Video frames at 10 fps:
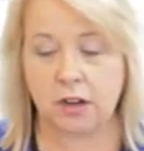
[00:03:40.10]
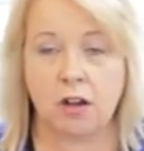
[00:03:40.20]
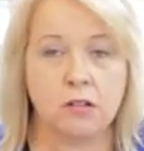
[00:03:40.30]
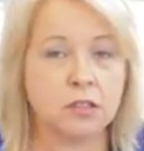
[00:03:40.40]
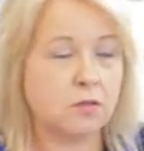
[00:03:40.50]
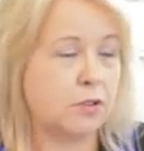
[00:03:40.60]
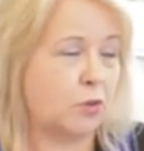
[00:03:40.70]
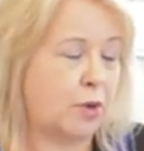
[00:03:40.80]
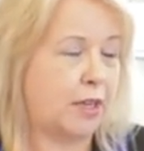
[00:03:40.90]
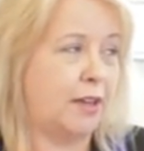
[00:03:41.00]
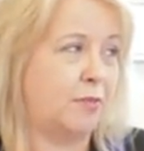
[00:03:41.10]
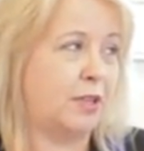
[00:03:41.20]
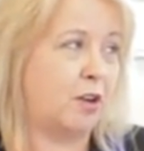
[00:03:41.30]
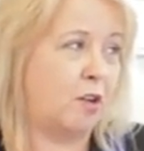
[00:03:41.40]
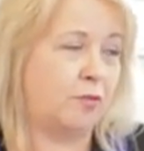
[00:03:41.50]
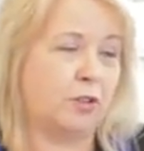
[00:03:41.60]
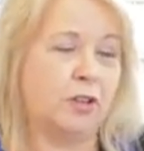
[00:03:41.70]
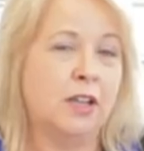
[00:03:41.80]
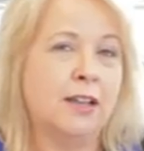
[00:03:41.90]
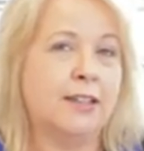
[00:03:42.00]
And also, when you're making up the
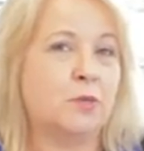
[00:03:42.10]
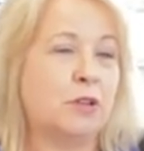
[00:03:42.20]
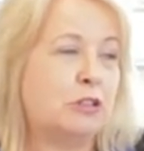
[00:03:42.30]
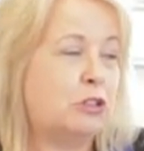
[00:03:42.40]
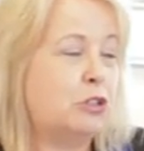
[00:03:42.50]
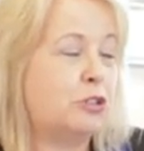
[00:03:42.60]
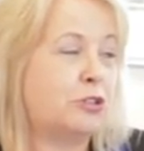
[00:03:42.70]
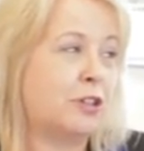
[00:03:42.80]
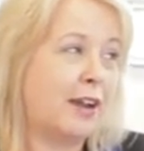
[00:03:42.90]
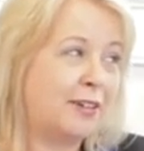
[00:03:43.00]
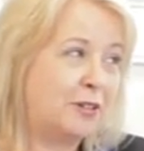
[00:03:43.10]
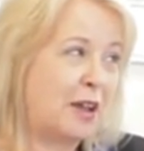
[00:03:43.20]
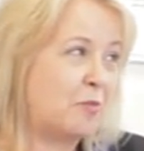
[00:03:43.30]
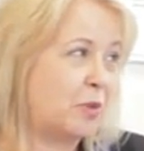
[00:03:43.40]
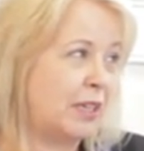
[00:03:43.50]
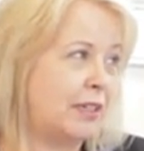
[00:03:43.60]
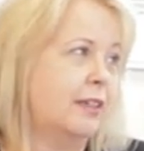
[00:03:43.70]
offer, is where you choose your title company.